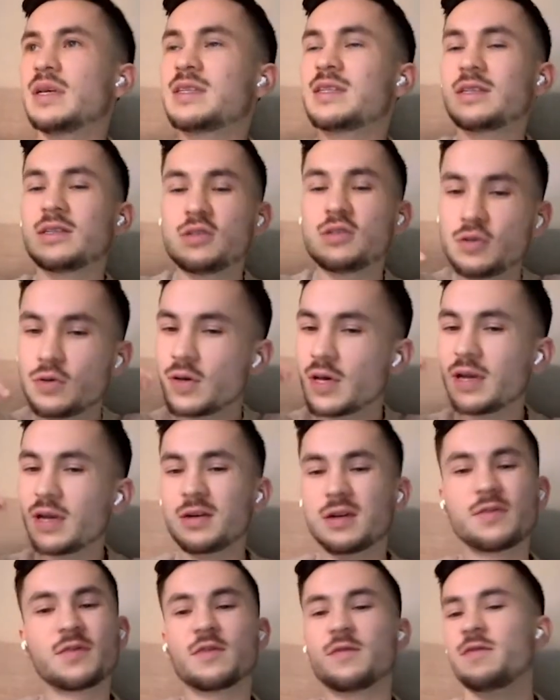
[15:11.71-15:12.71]
it, you
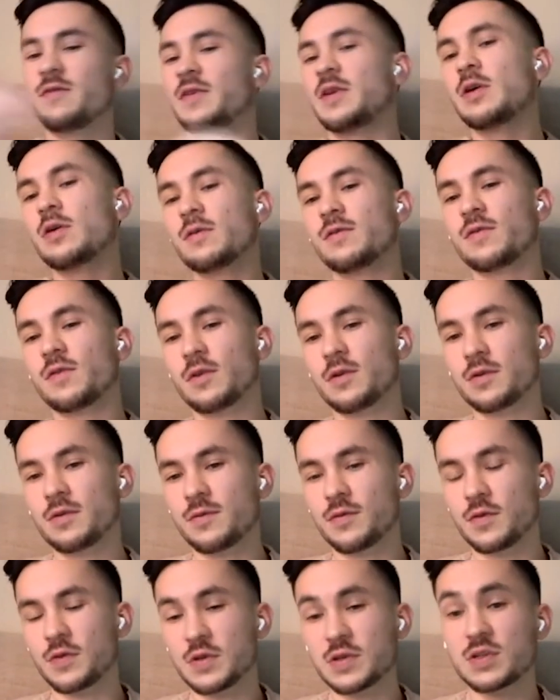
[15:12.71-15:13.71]
get a different feel
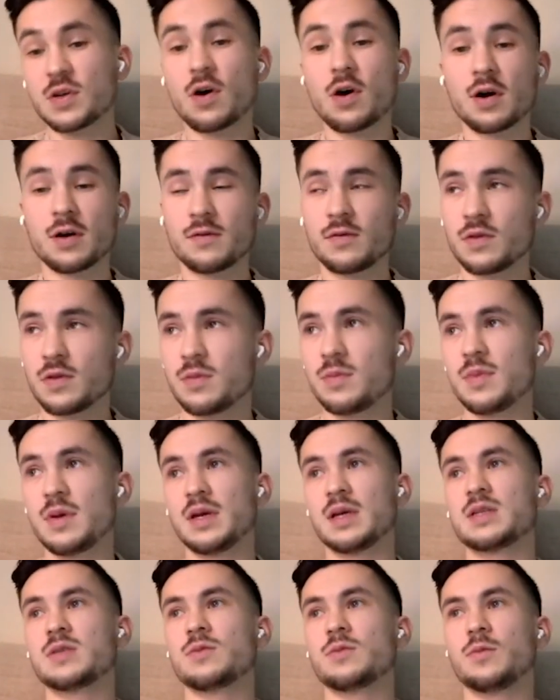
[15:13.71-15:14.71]
for for the song and for the
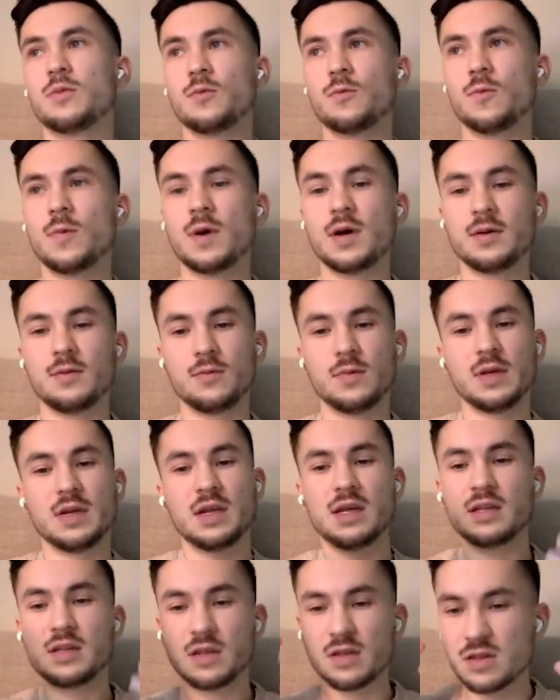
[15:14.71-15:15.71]
mm-hmm. mix. When,
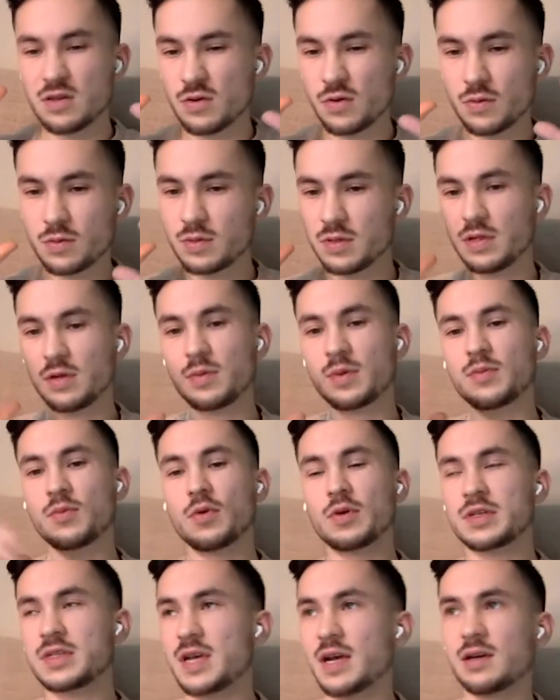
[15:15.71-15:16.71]
when and then you're a little
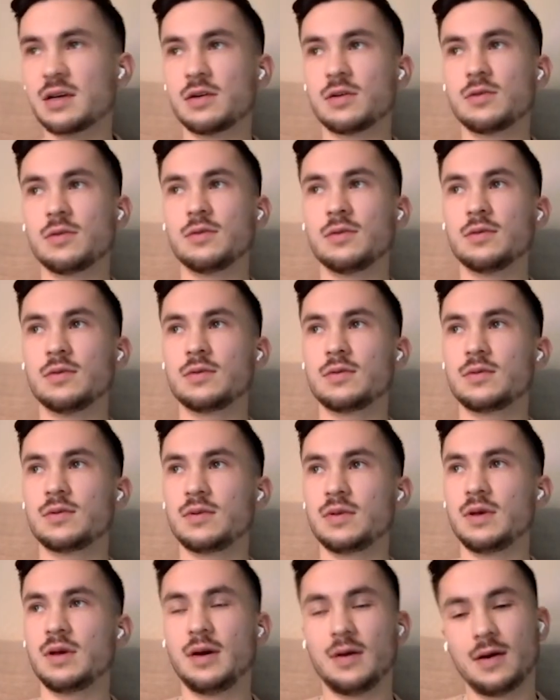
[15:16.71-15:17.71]
bit more technical,
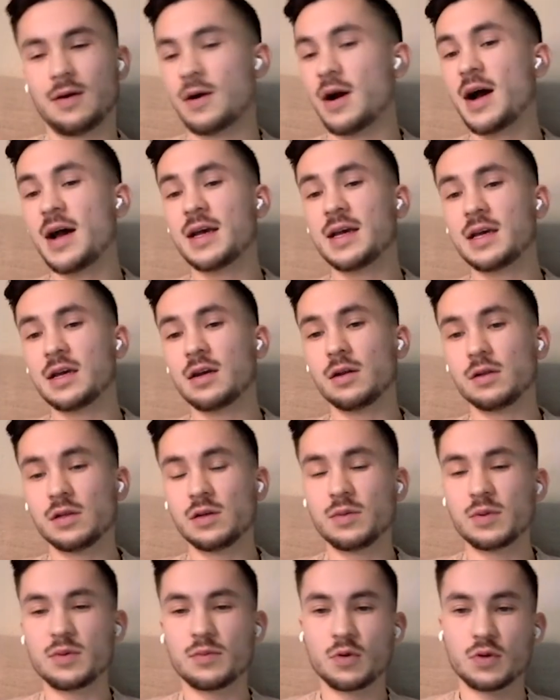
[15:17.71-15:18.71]
or I get a
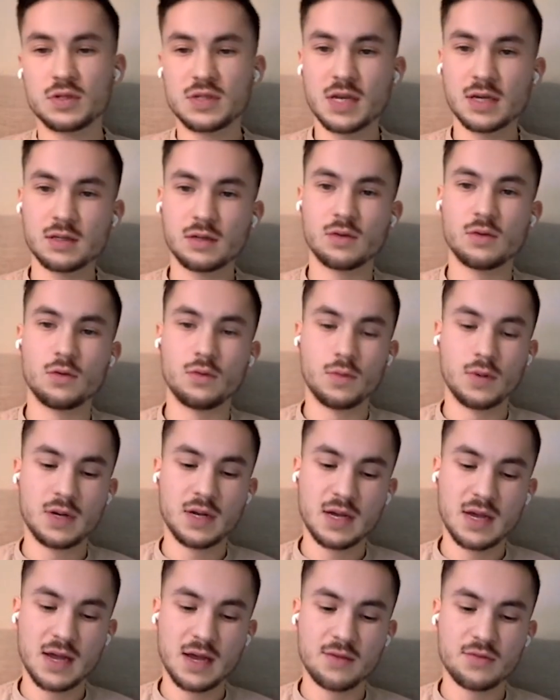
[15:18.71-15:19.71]
little bit more technical
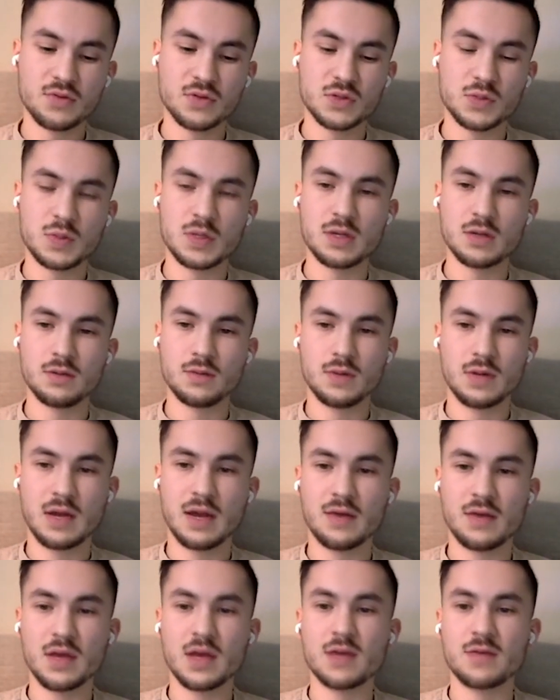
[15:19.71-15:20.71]
when I have the speed when
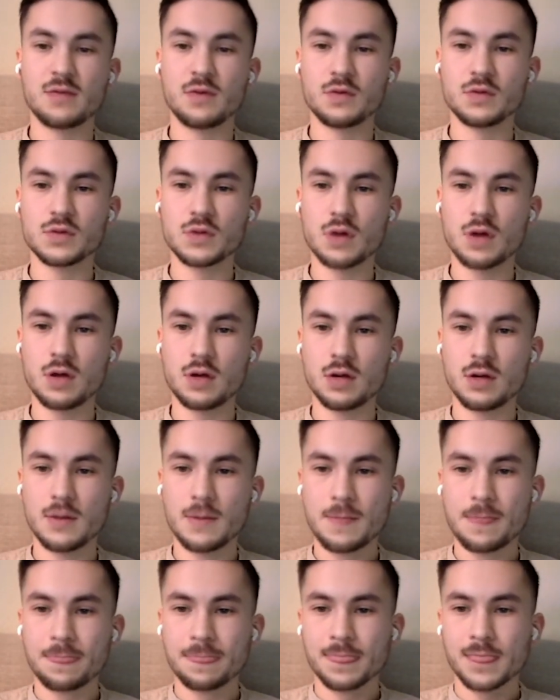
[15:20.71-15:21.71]
I have the headphones on,